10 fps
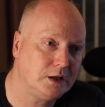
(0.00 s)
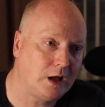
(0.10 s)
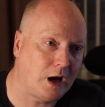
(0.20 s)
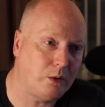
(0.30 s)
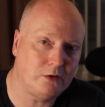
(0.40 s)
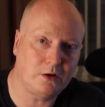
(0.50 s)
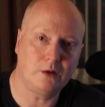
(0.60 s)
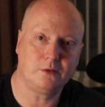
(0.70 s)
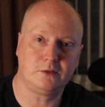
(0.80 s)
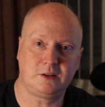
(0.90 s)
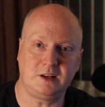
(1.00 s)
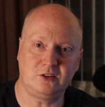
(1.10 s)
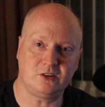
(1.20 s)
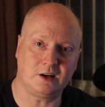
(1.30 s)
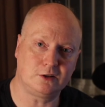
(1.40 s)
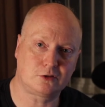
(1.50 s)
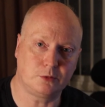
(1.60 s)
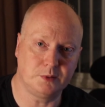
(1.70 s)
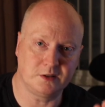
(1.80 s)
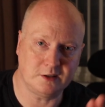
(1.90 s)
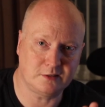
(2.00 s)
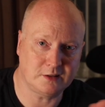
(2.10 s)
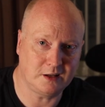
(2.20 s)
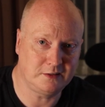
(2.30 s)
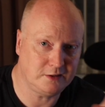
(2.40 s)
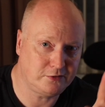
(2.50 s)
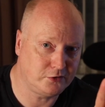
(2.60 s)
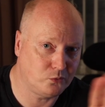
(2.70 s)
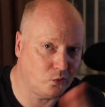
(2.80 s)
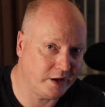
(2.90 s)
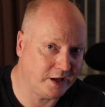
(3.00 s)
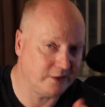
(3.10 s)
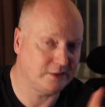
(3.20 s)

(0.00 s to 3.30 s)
However, DJI's come at this a different way.